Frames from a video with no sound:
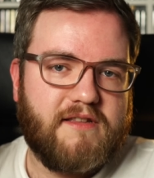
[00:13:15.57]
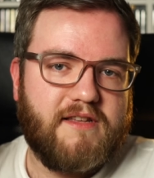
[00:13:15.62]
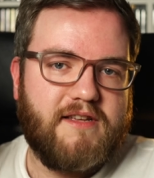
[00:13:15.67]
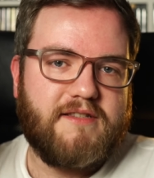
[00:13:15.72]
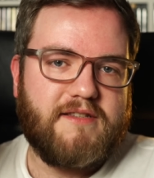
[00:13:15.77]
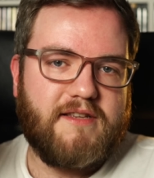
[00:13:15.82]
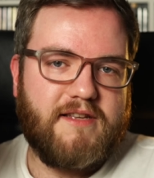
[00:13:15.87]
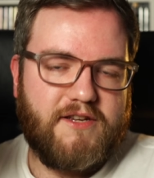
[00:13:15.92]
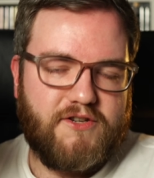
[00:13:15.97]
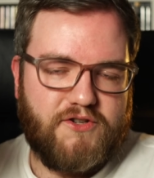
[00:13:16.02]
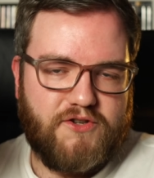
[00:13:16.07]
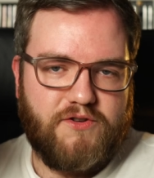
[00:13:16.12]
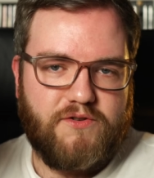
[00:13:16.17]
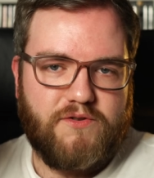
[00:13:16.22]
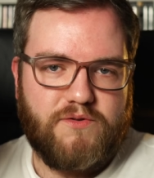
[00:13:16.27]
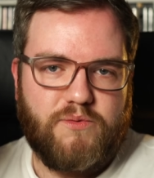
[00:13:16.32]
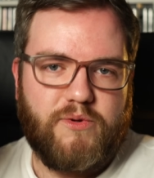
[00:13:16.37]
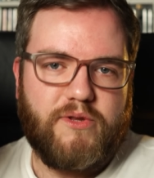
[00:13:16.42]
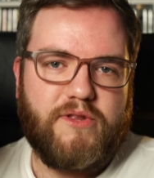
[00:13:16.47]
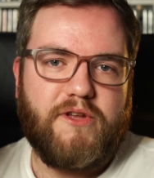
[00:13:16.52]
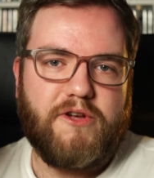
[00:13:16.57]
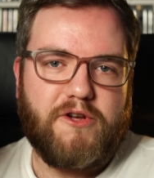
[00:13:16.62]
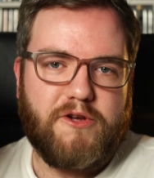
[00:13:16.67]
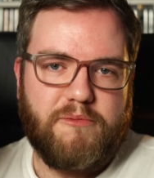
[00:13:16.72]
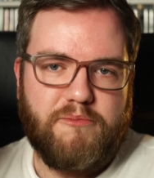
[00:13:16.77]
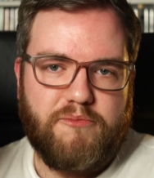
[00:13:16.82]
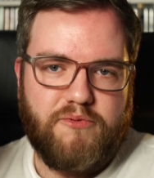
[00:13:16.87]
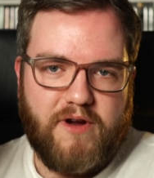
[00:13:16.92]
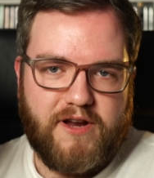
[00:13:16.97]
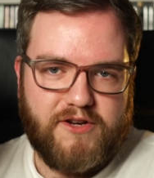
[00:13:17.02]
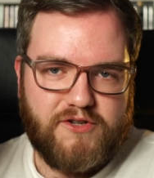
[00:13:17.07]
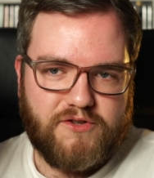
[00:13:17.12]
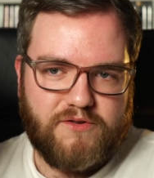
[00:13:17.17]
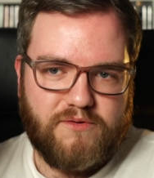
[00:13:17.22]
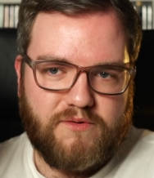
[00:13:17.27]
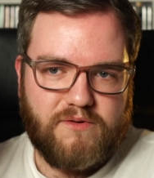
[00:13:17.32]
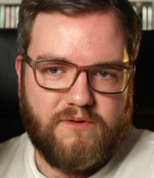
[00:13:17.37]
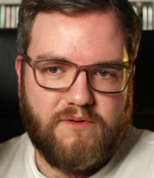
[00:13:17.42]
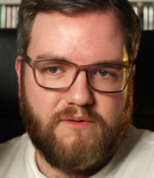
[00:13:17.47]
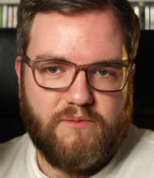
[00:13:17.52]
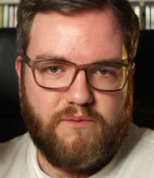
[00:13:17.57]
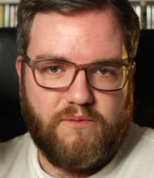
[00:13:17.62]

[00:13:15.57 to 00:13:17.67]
these issues with the compression,